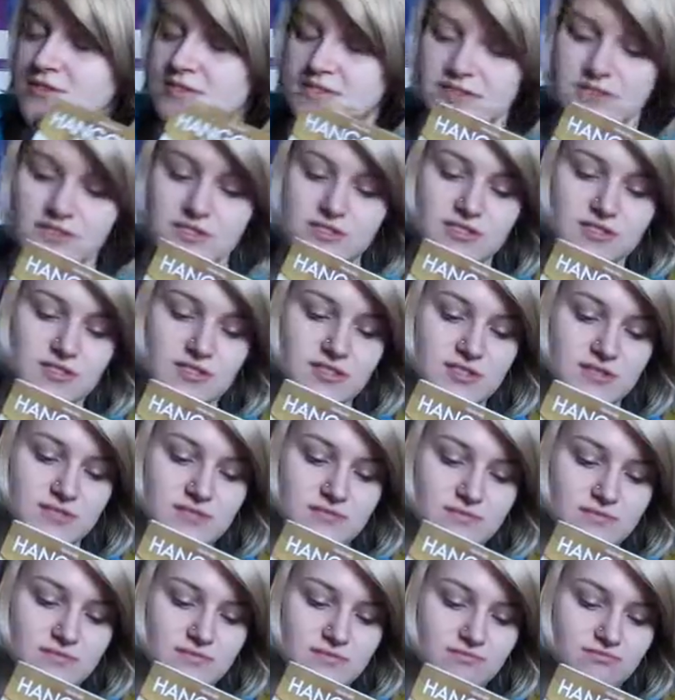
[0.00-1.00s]
it's just
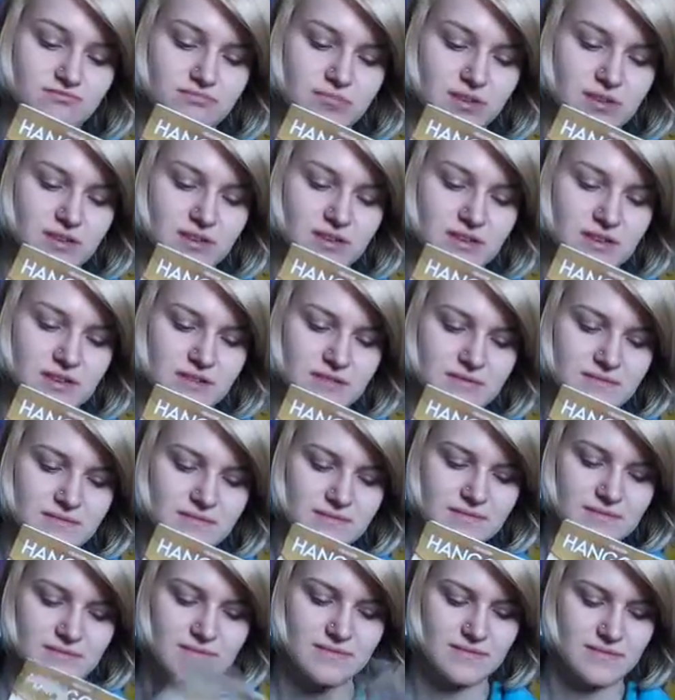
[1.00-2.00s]
brilliant.
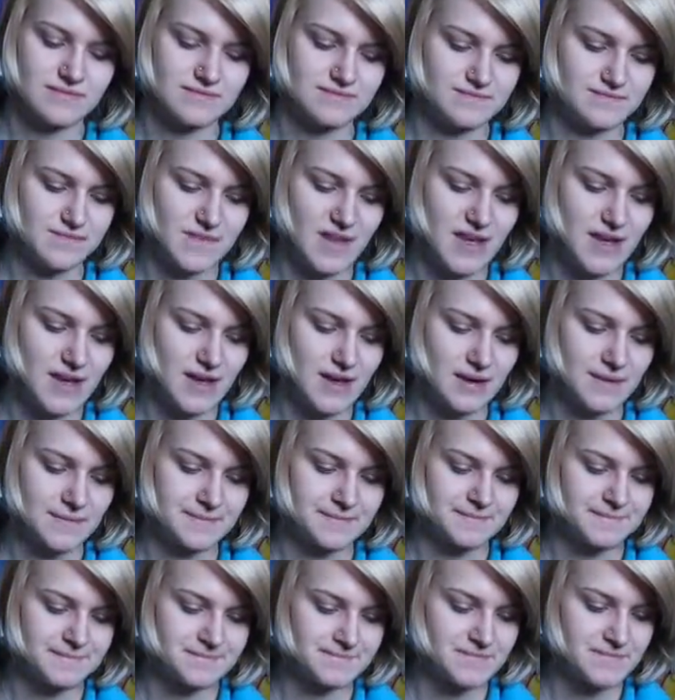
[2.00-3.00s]

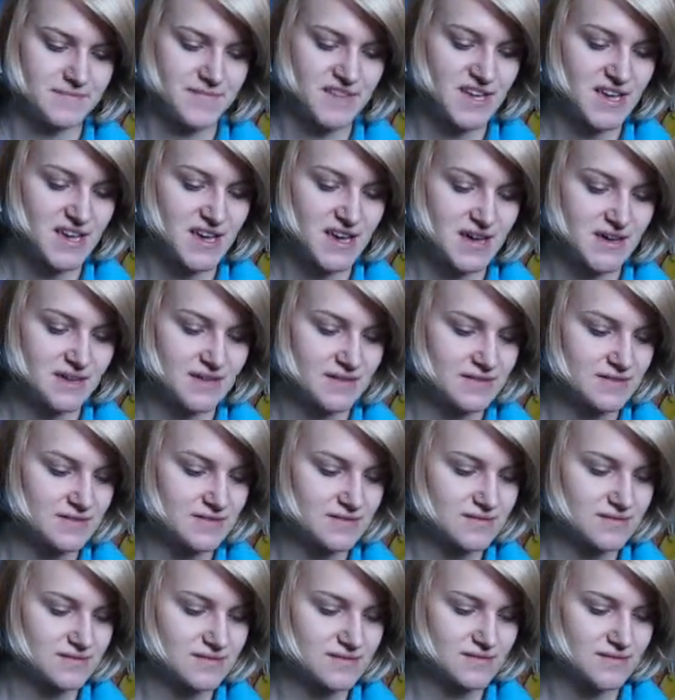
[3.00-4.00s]
Yeah,
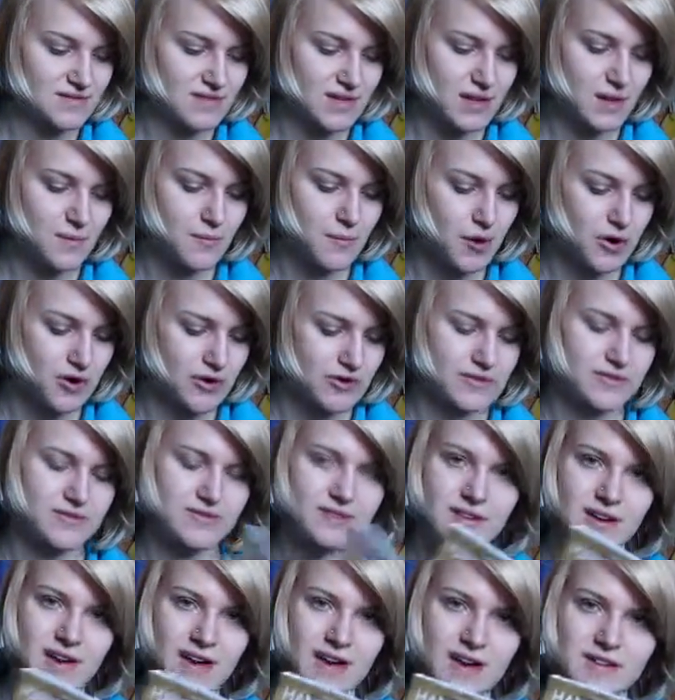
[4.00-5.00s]
come on,
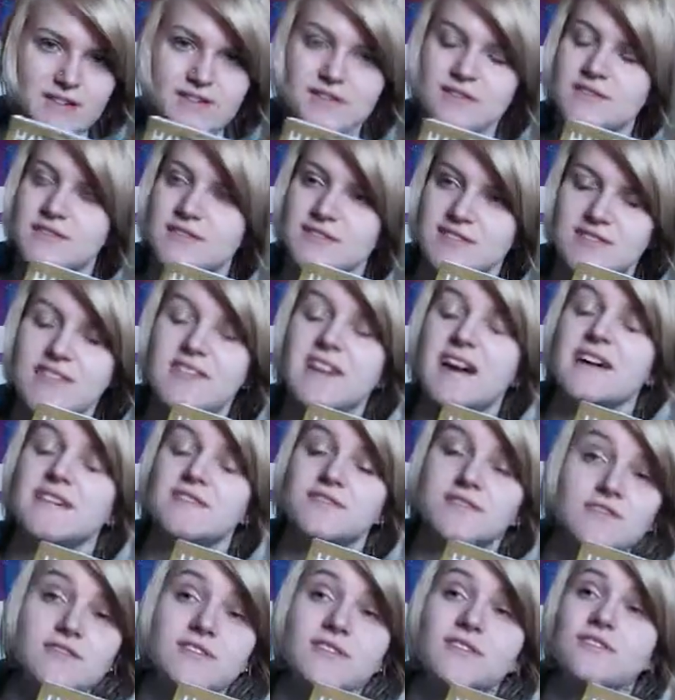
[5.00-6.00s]
guys on a stag
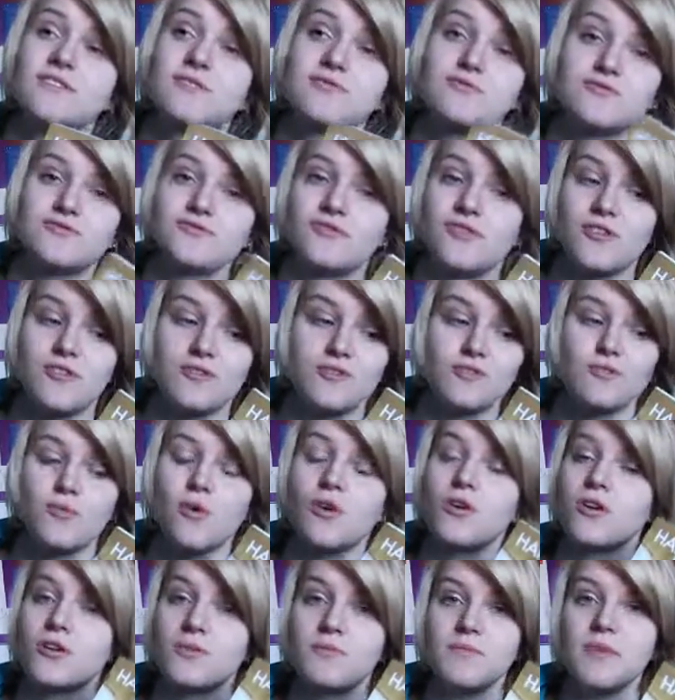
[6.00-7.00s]
do that goes wrong,
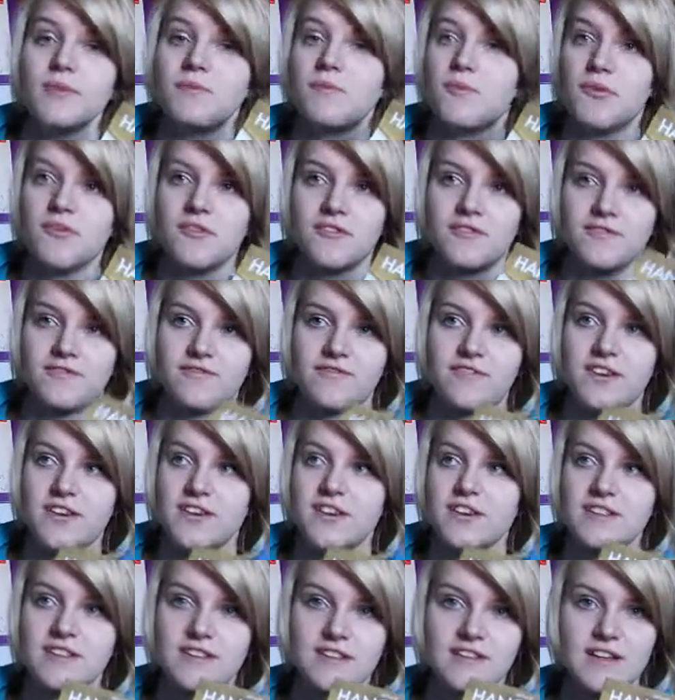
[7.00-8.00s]
what can be more
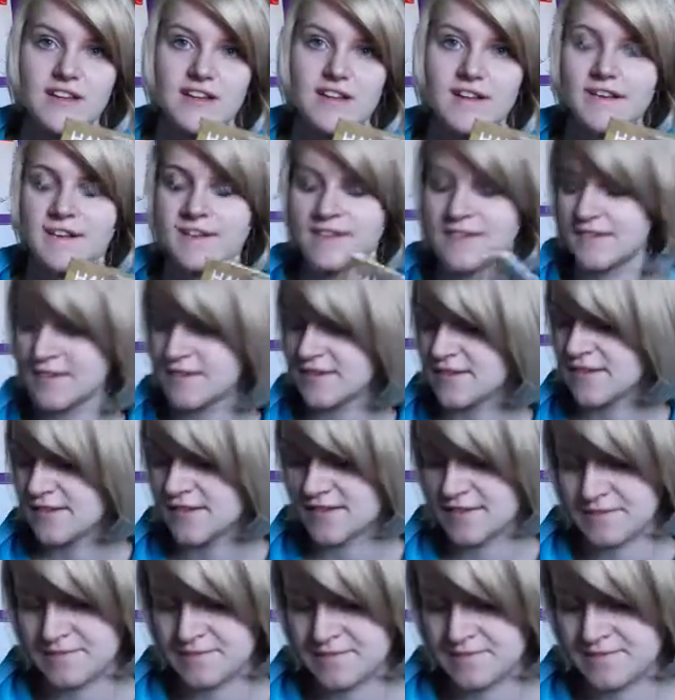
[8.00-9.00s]
funny than that?
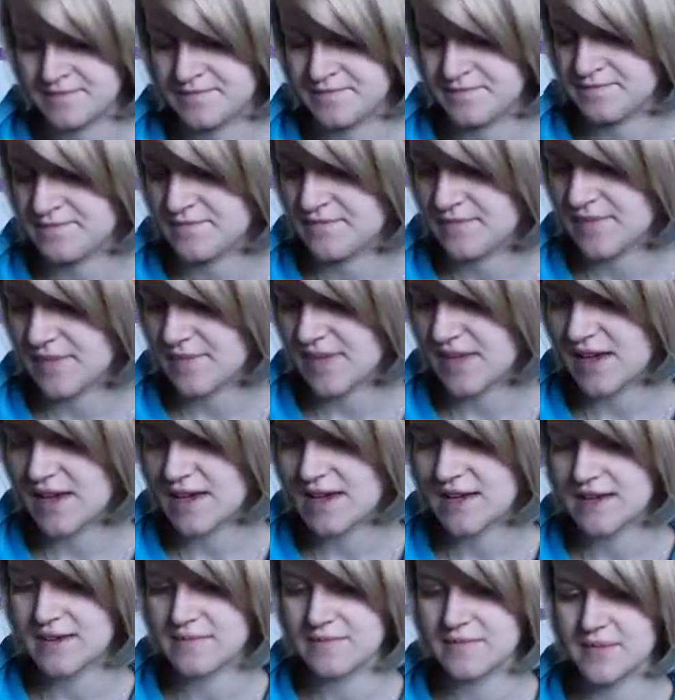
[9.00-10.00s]

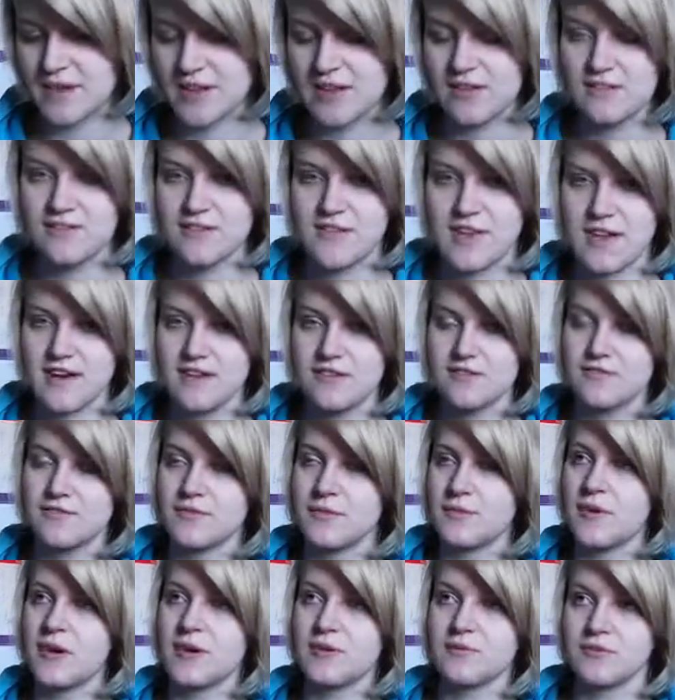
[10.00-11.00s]
I love The Hangover
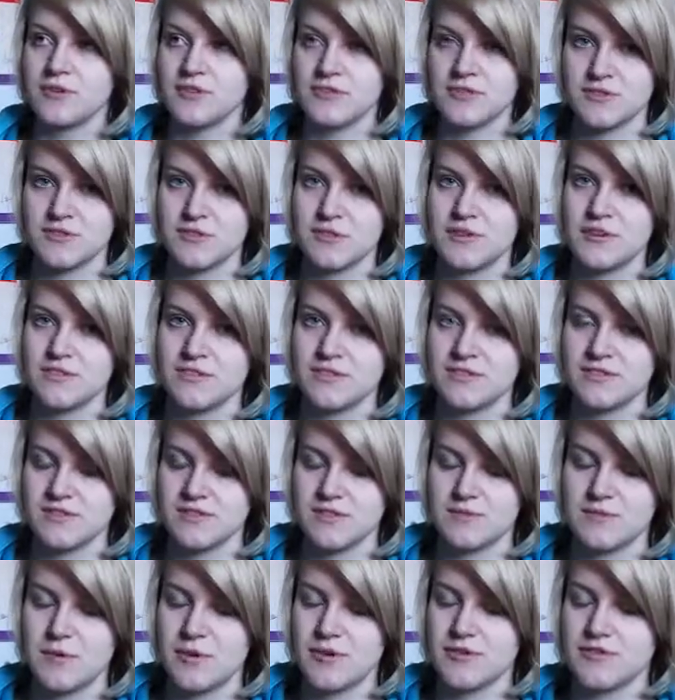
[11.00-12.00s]
Part 1 as well as
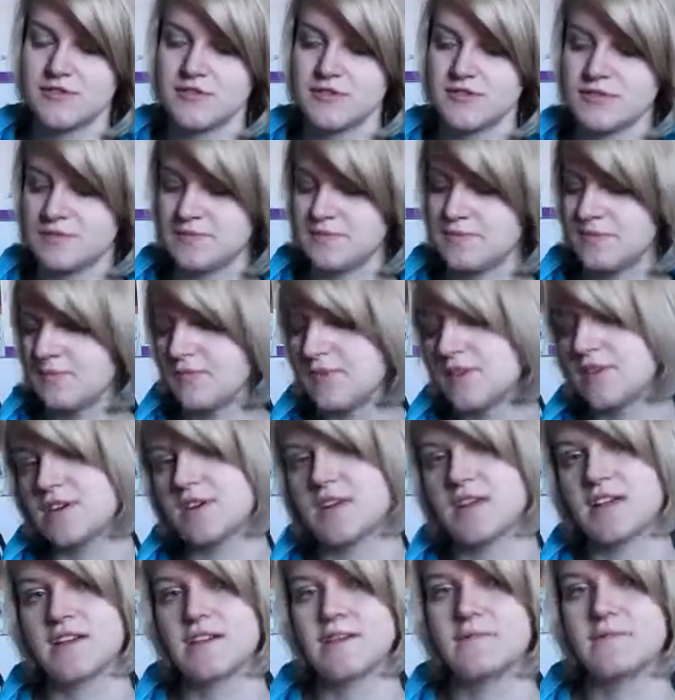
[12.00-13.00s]
Part 2. I
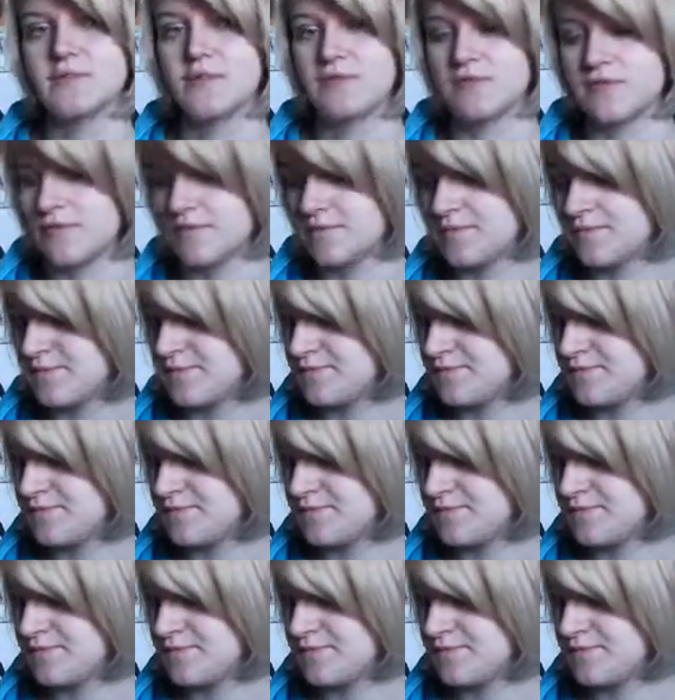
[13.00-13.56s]
like them both.